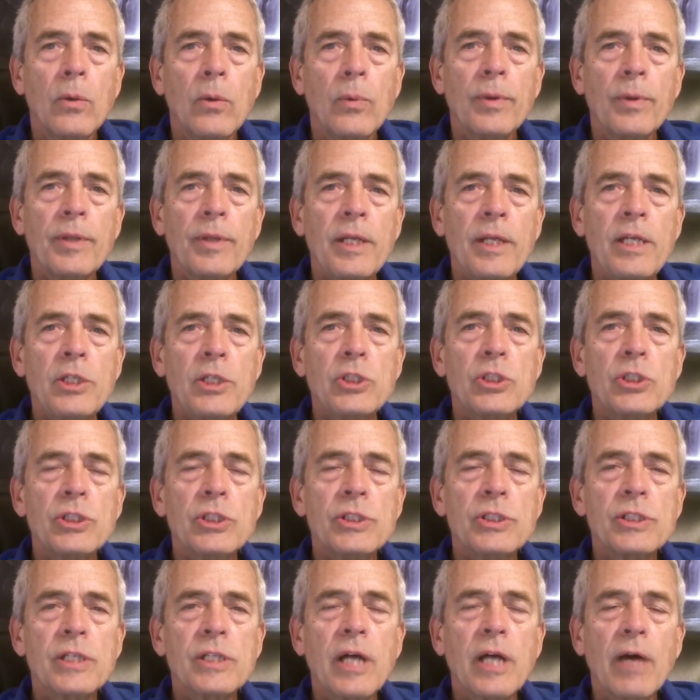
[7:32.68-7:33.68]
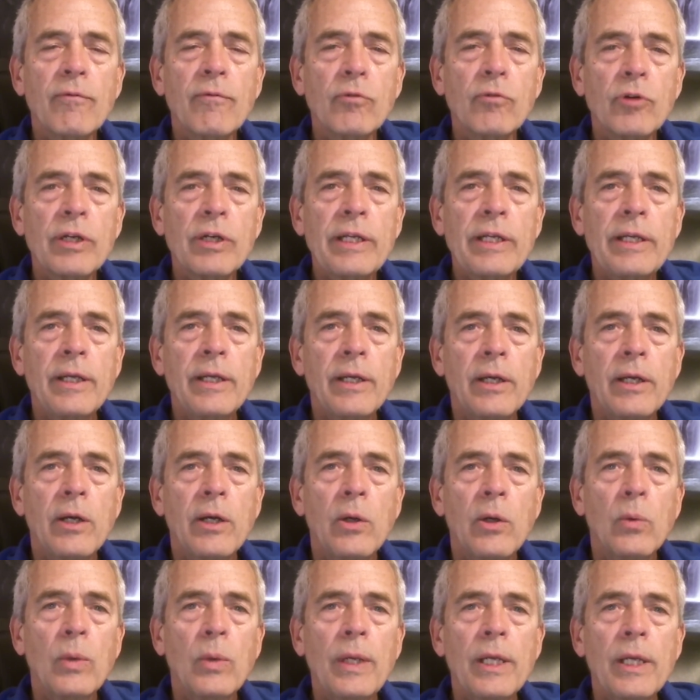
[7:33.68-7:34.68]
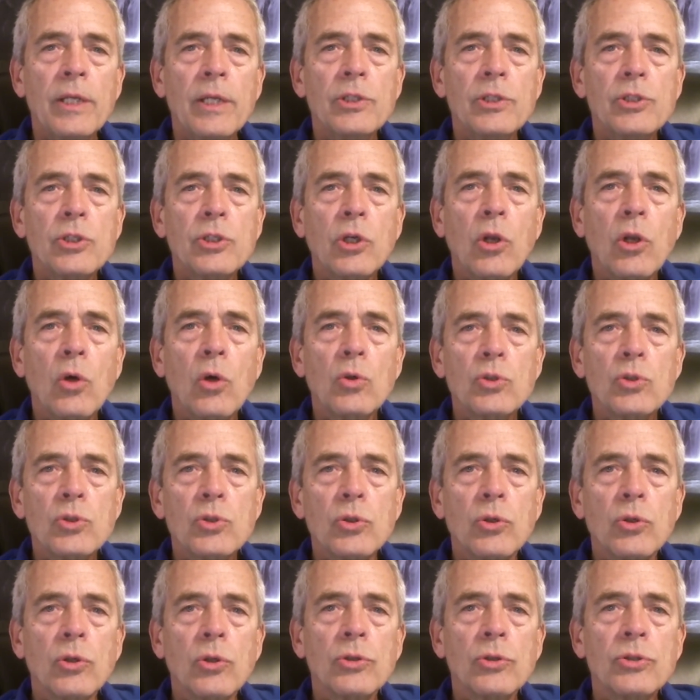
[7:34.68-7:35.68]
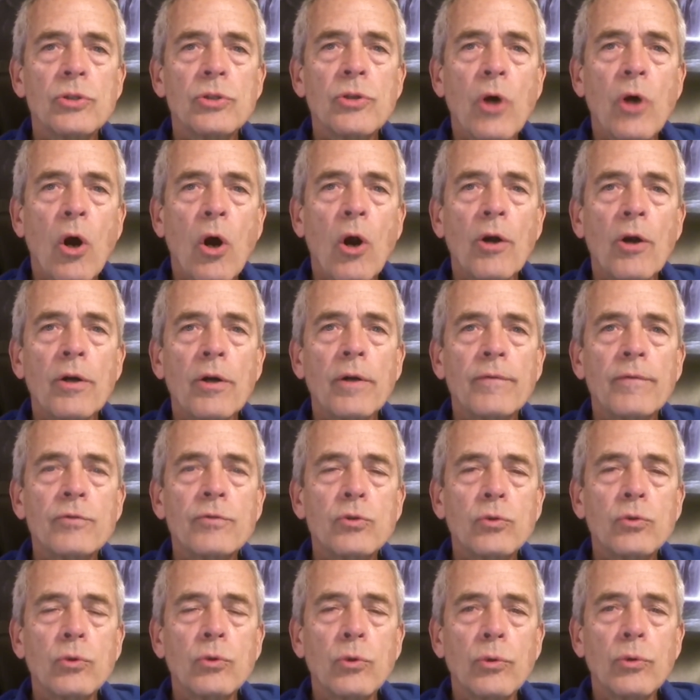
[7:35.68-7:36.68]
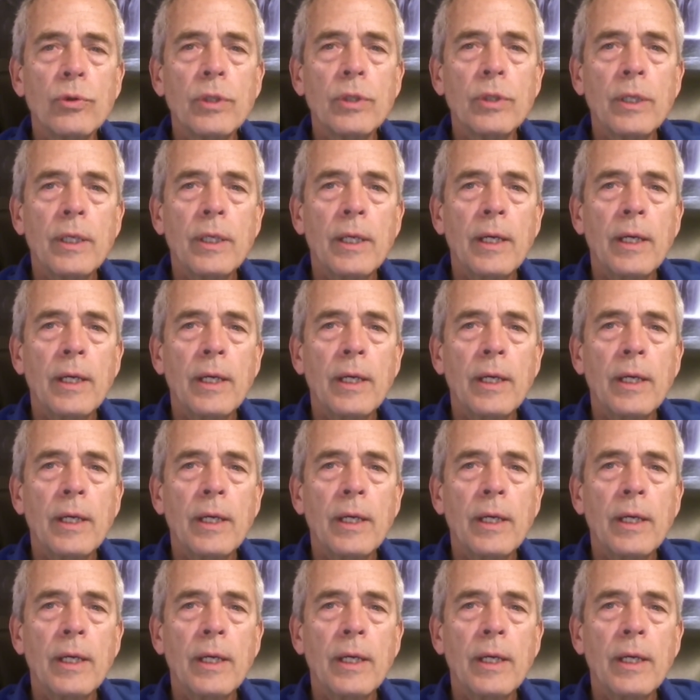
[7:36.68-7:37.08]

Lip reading: With each discovery, we inch closer to the heart of truth,